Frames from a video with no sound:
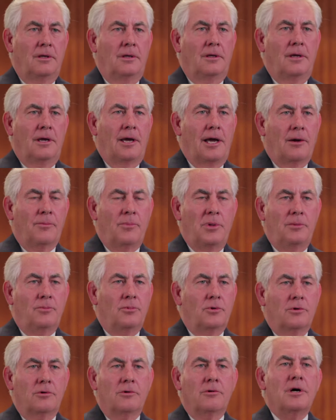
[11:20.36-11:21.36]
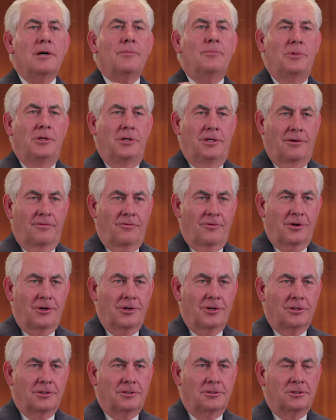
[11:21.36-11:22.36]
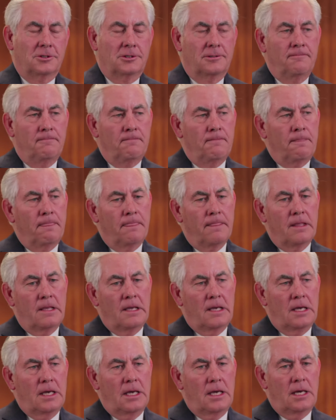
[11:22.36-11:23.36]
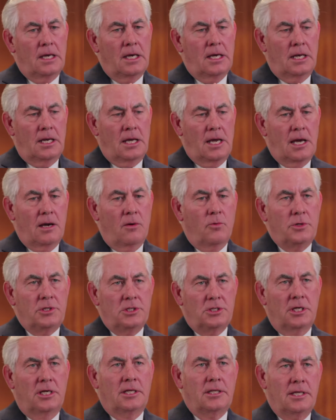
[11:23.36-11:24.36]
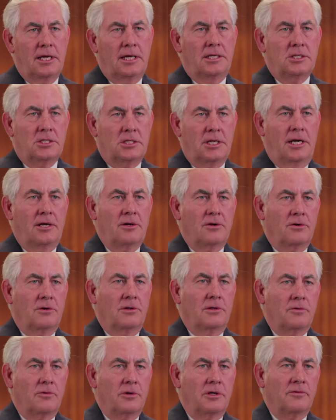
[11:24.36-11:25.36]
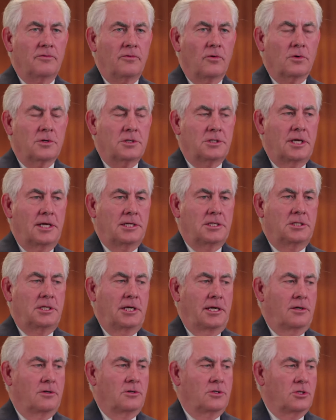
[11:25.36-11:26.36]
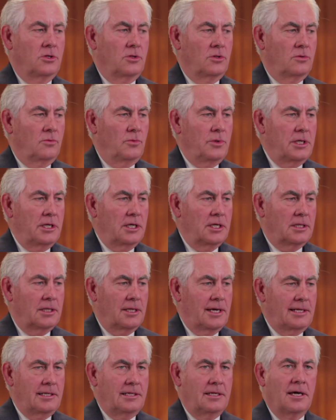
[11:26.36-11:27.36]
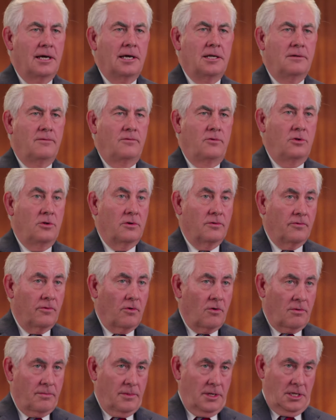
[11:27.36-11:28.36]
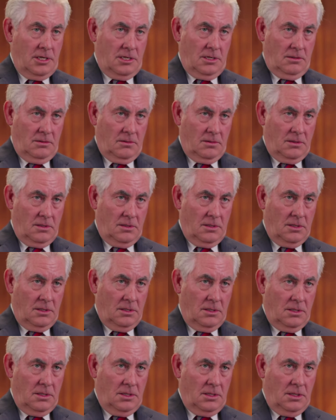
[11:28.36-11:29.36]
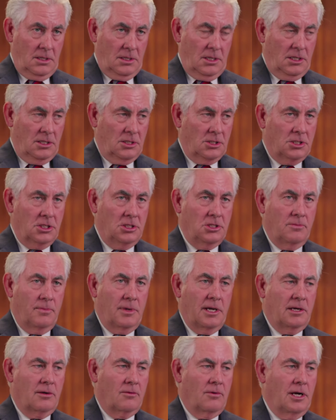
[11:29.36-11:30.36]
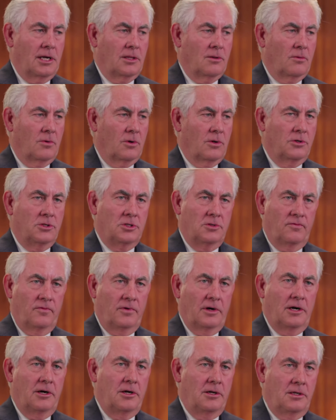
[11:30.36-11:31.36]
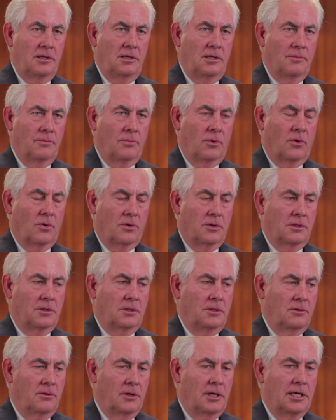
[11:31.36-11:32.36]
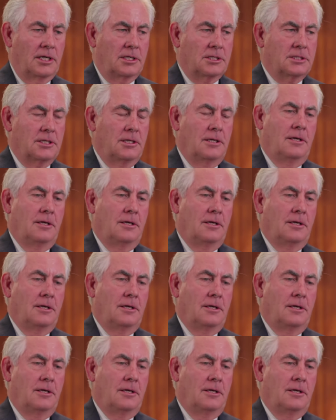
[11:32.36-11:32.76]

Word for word: Thank you very much. One additional question. Okay the, the impact of producing adults with that value system, in what fashion does that make the